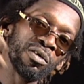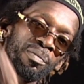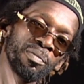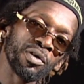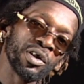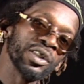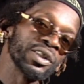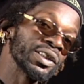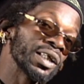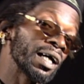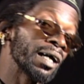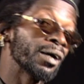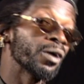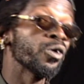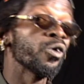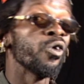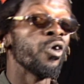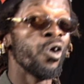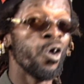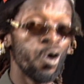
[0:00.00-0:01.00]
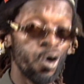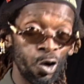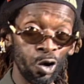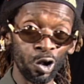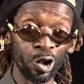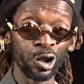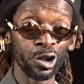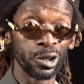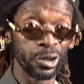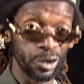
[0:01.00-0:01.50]
oppressor
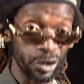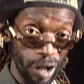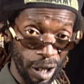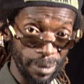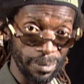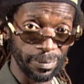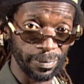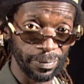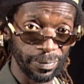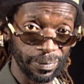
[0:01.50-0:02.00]
culture.